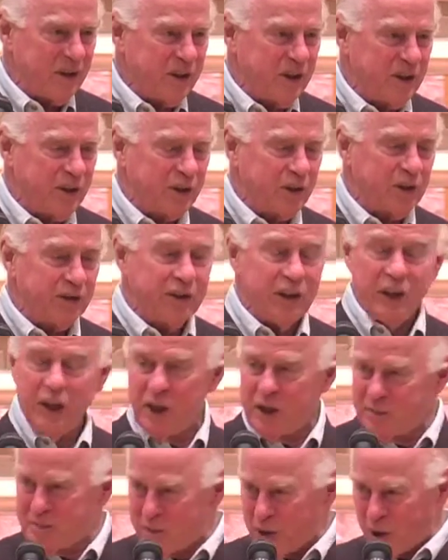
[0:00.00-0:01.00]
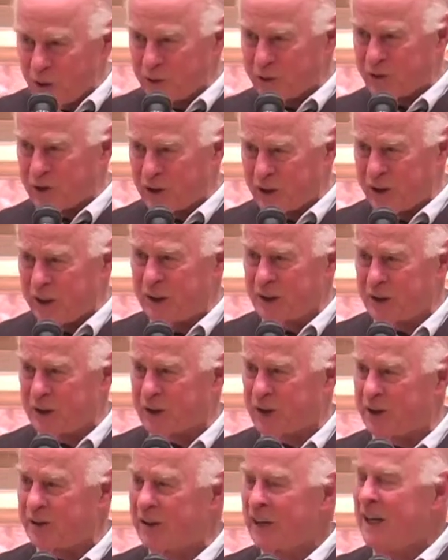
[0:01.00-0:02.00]
intercourse, emotional
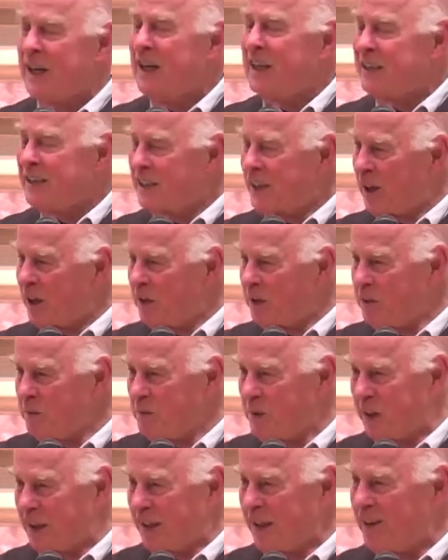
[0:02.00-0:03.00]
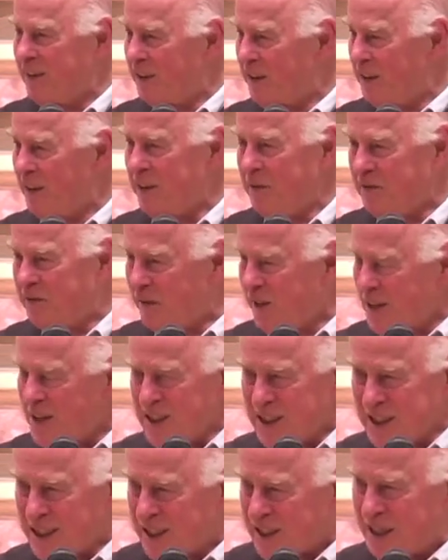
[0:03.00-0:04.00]
intercourse. Tell me, is there any
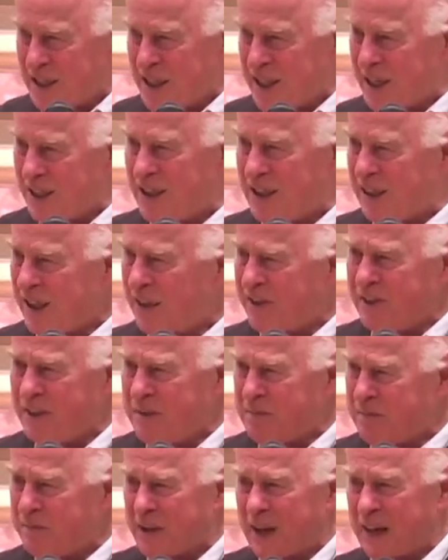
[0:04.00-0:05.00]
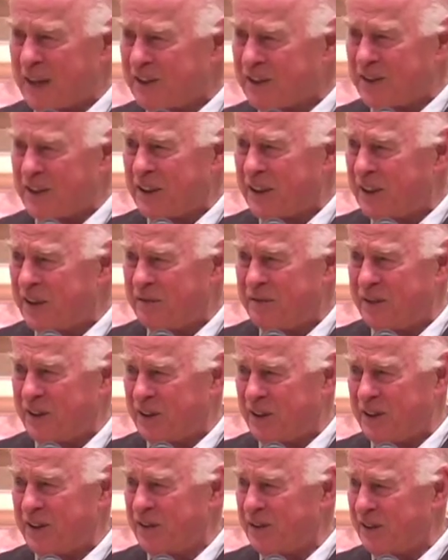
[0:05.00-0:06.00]
feeling in there? Do you have any passion, any
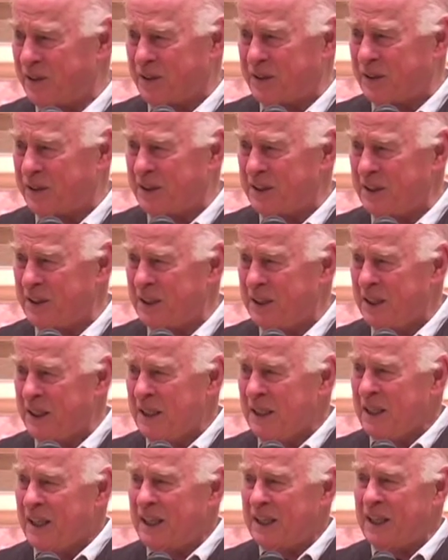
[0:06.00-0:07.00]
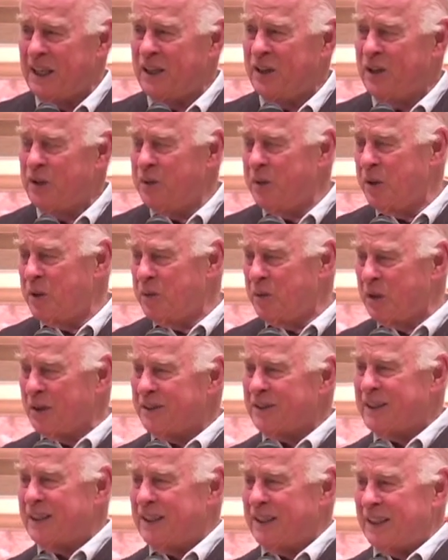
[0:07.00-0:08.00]
feelings at all? And then do we
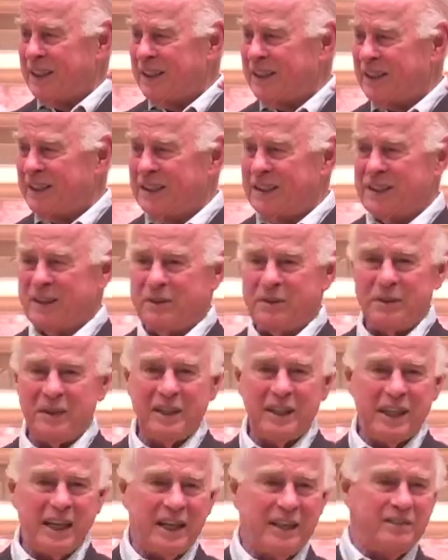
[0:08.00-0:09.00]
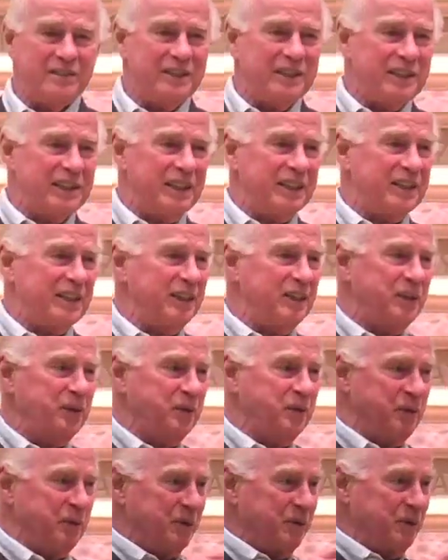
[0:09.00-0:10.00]
work together? Do we laugh together? Do we,